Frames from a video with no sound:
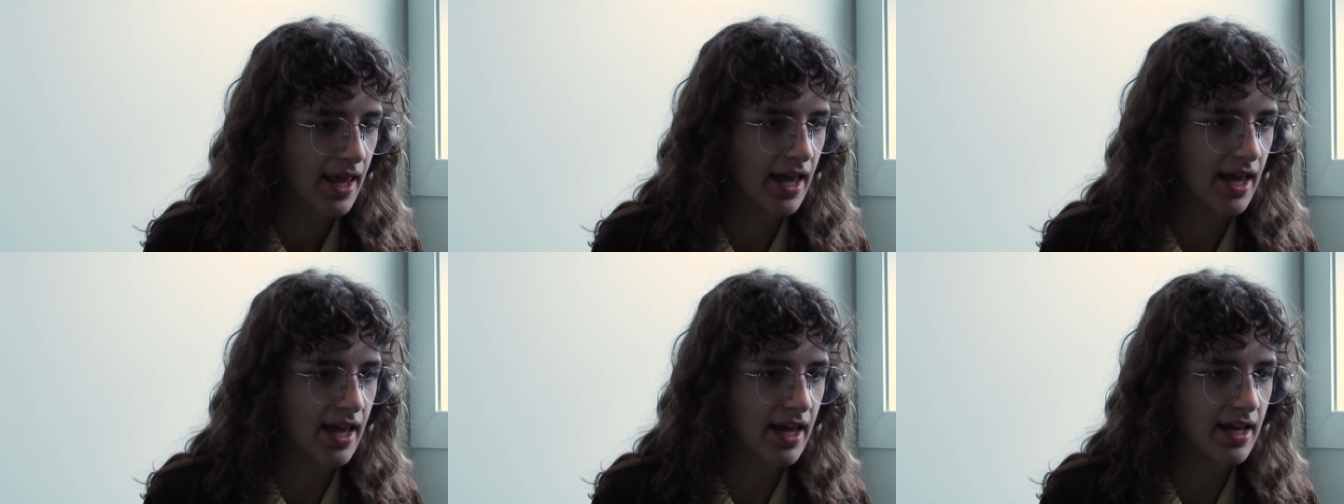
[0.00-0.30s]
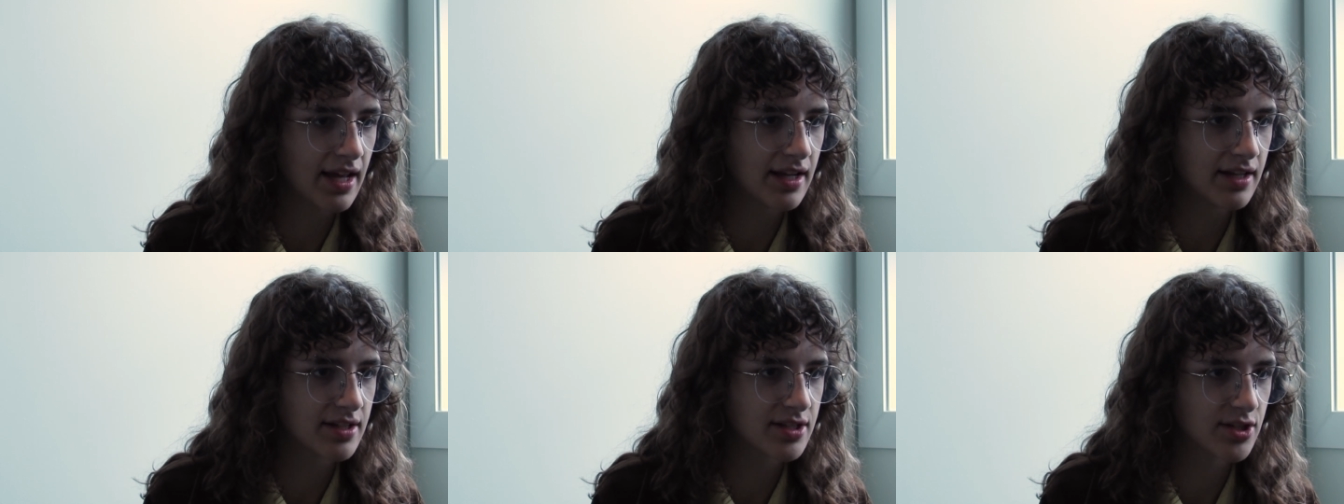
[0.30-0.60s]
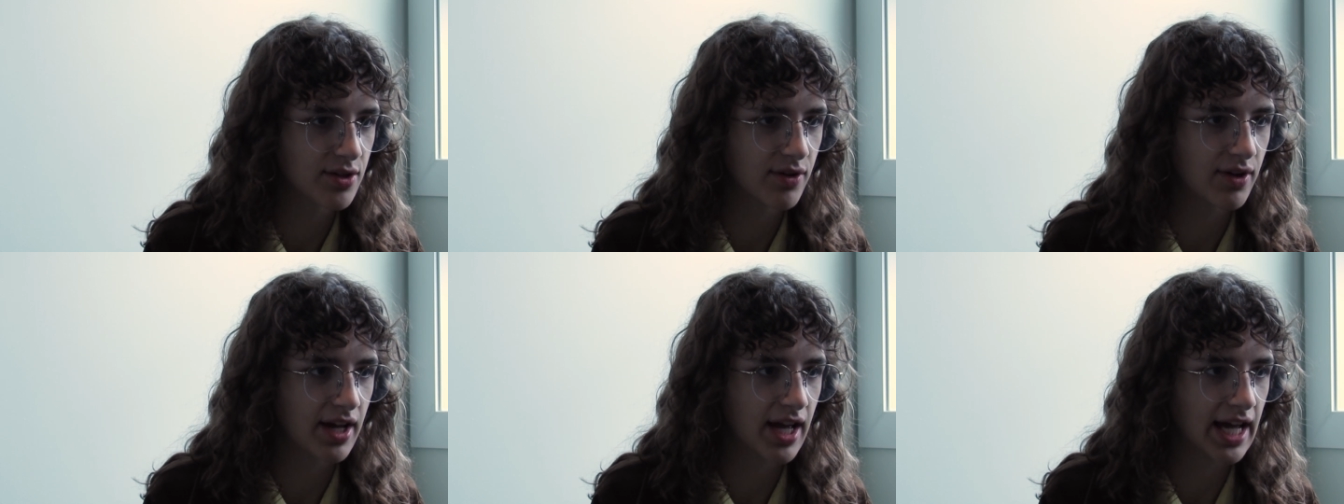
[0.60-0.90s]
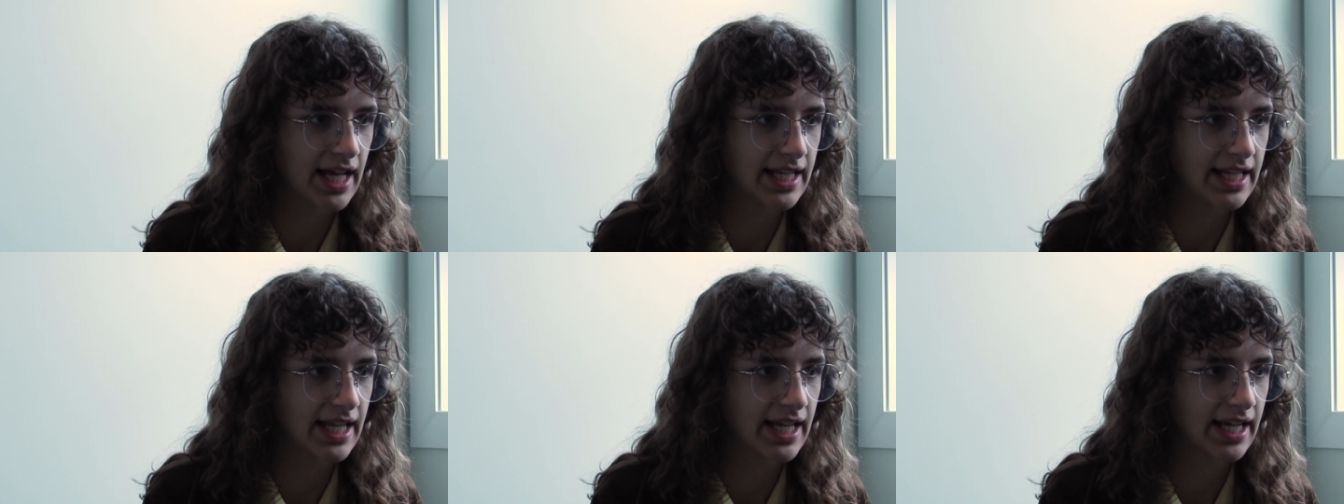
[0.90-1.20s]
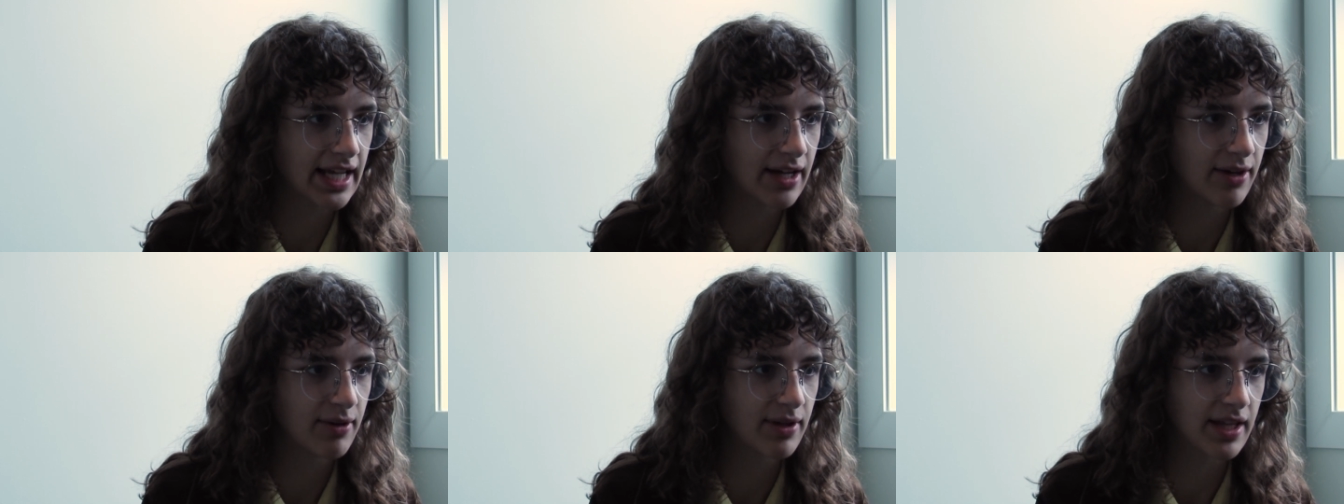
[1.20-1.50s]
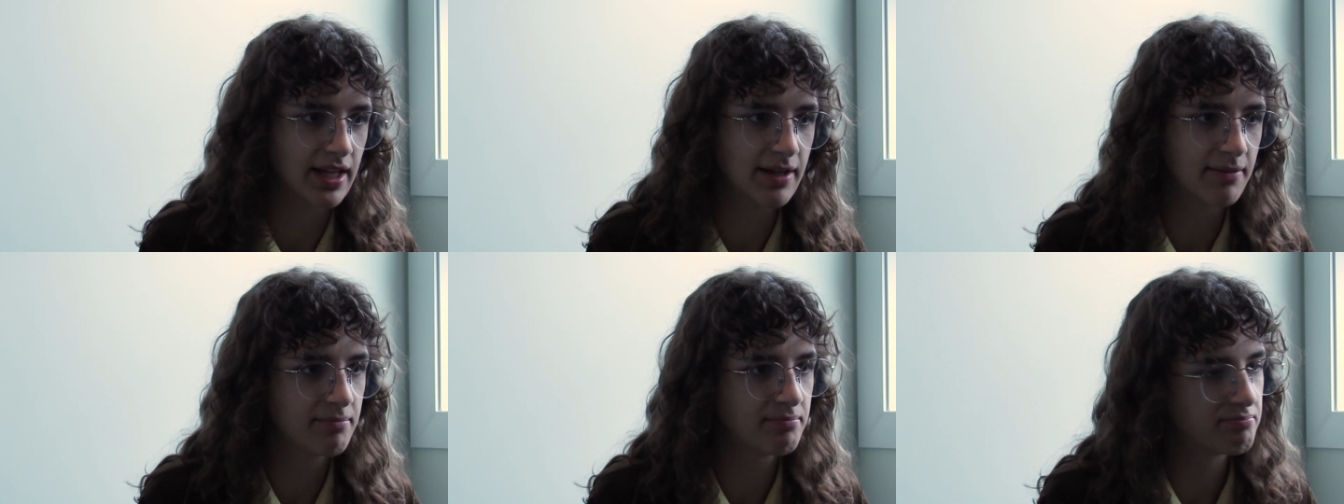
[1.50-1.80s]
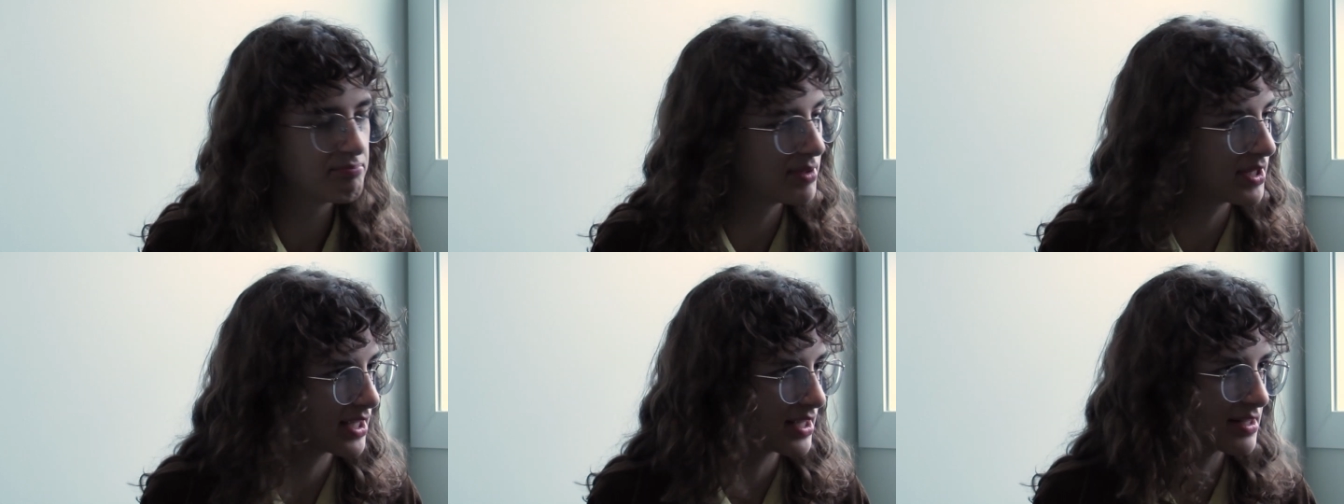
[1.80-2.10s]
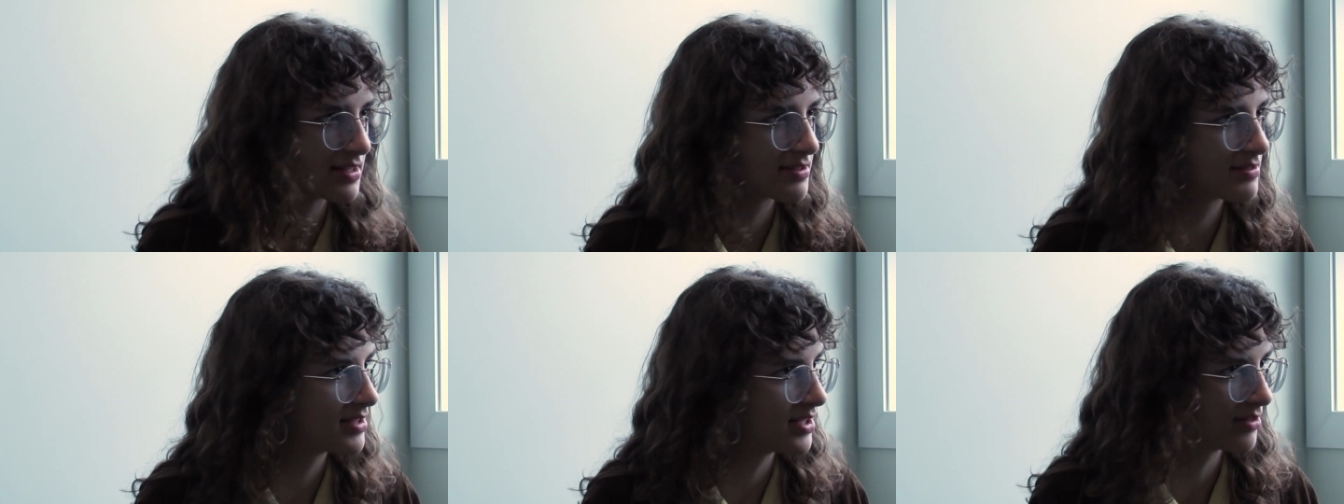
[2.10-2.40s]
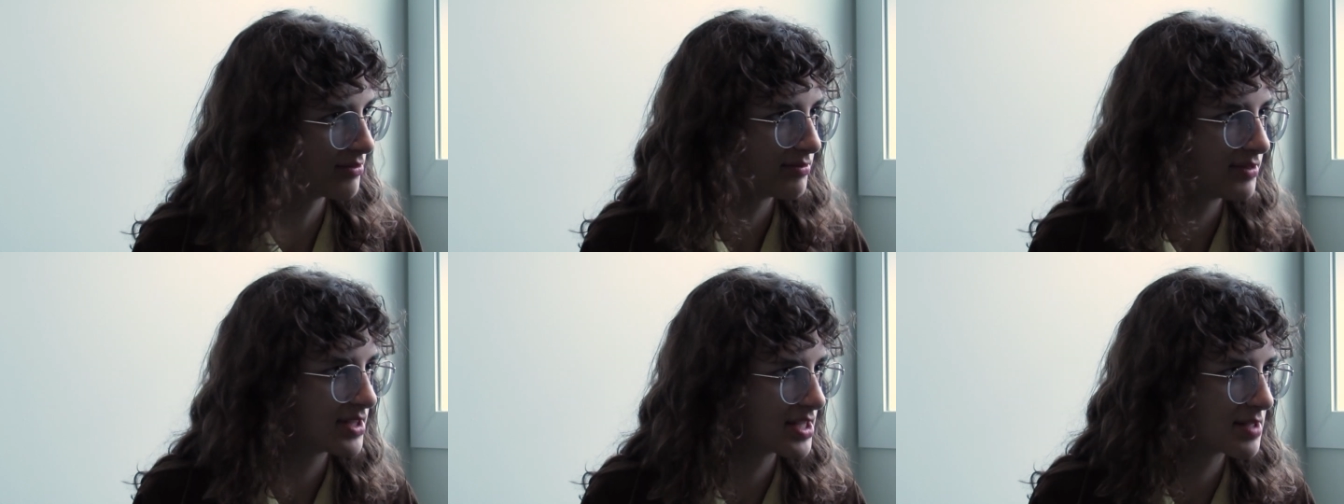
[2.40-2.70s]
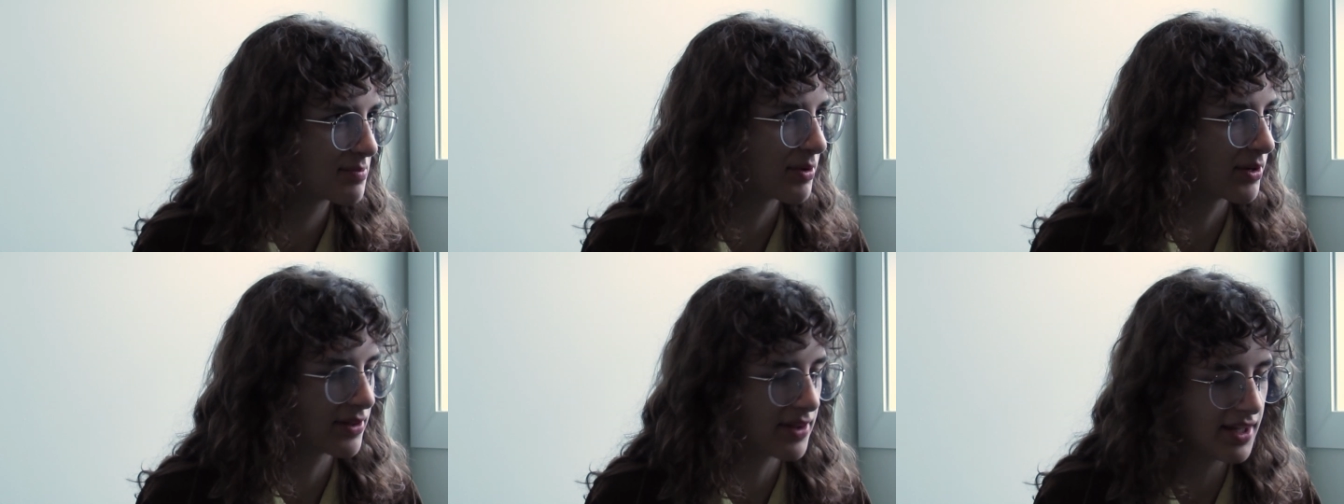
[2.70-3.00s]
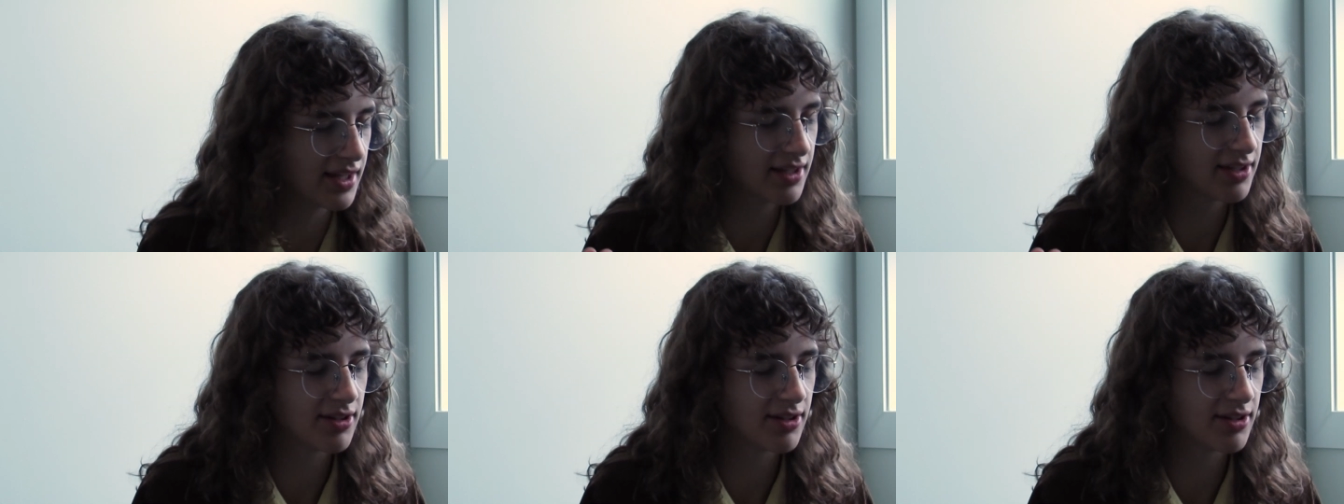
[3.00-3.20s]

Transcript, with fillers: and so I had to hang out with him because you know it's his birthday.